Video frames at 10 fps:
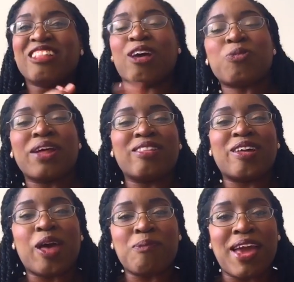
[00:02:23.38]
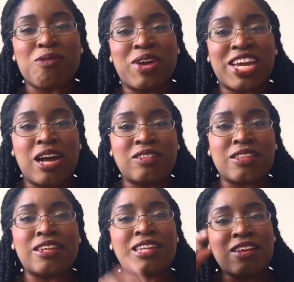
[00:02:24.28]
what I look like back in my
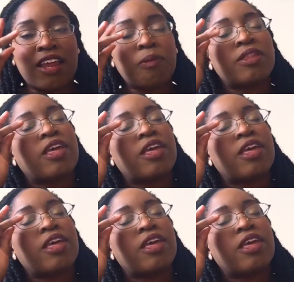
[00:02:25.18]
counseling days. And I'd be